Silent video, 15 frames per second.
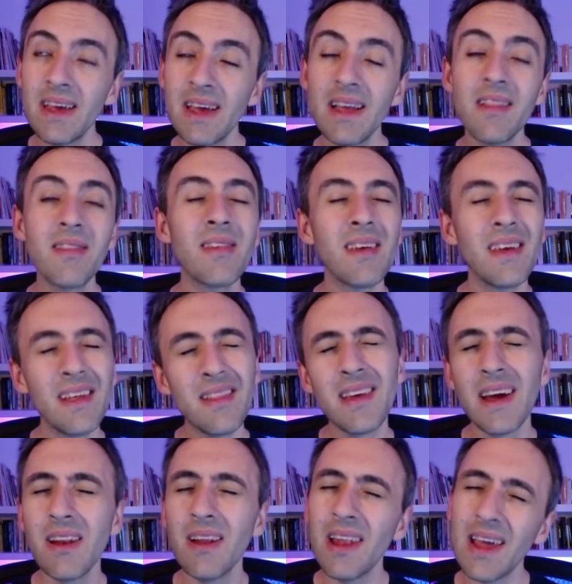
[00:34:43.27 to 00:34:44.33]
it's
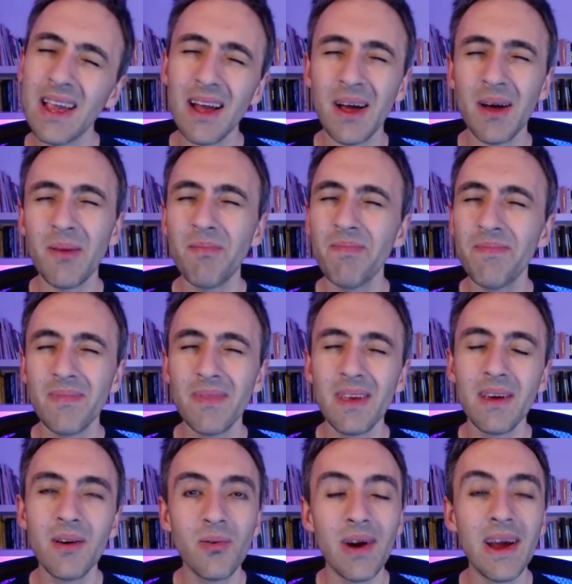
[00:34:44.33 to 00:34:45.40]
kind of like a
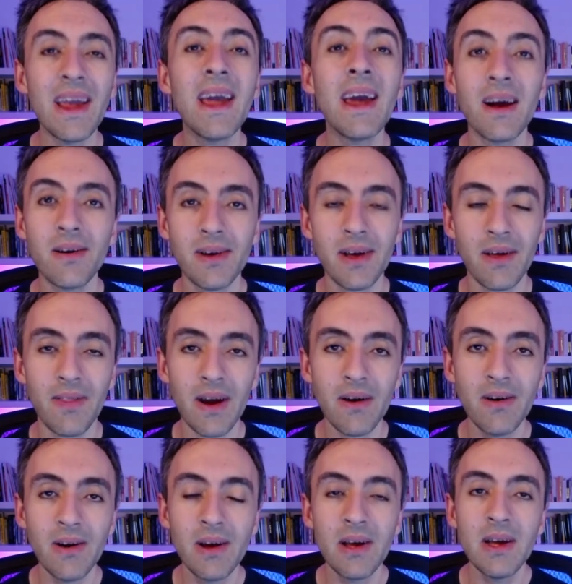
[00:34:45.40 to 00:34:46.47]
gray area
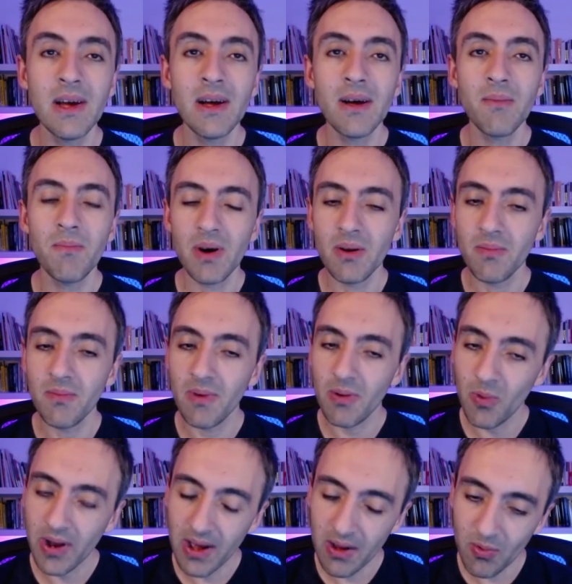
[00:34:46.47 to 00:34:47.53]
there. But
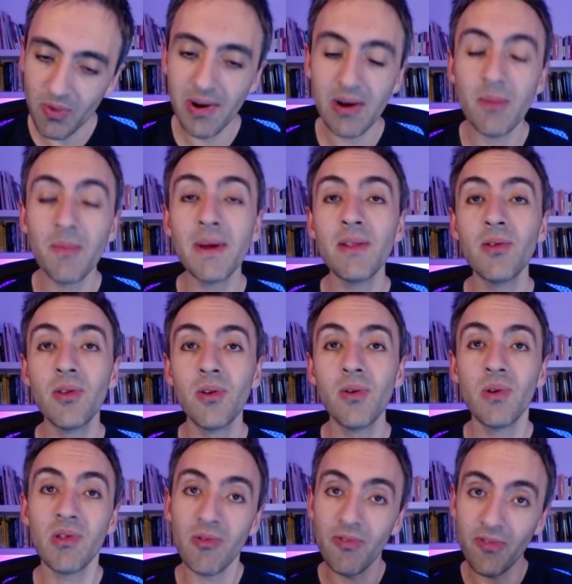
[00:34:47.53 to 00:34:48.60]
what I would recommend you to do
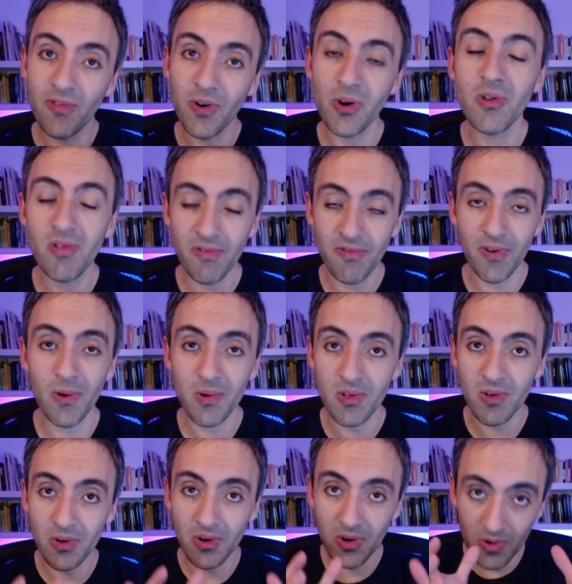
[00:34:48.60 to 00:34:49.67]
is to first
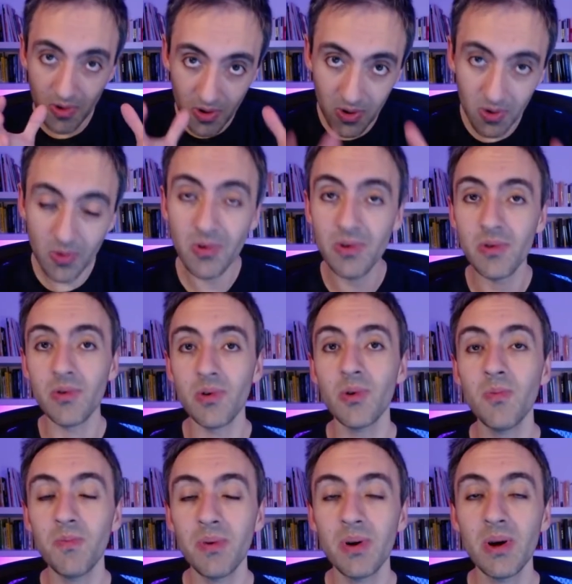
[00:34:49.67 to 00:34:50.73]
focus on your own
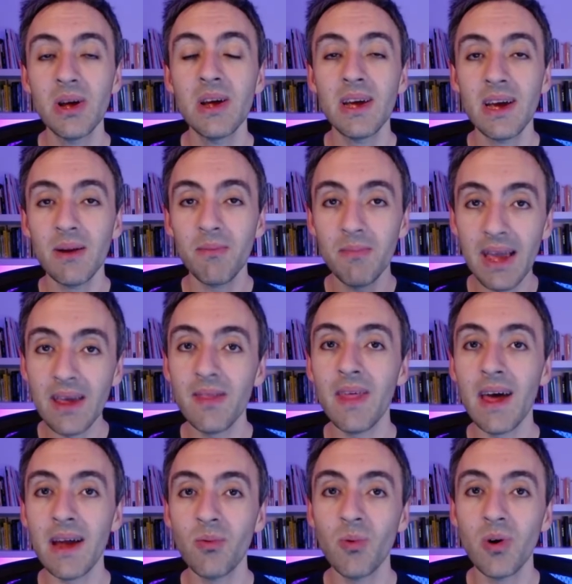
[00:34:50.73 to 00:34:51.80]
group and make
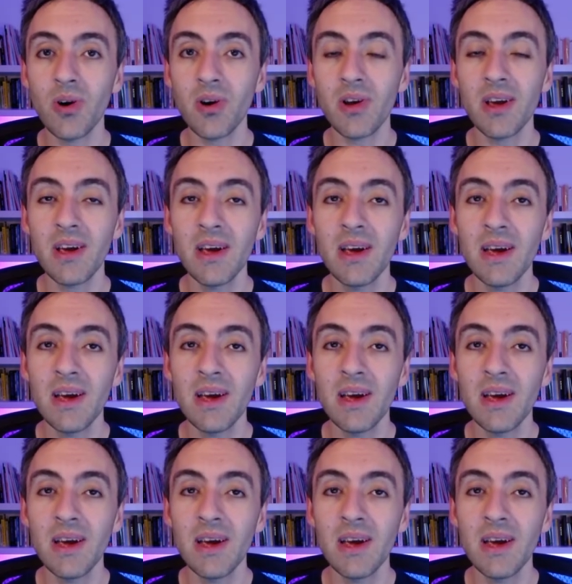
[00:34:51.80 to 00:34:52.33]
that work.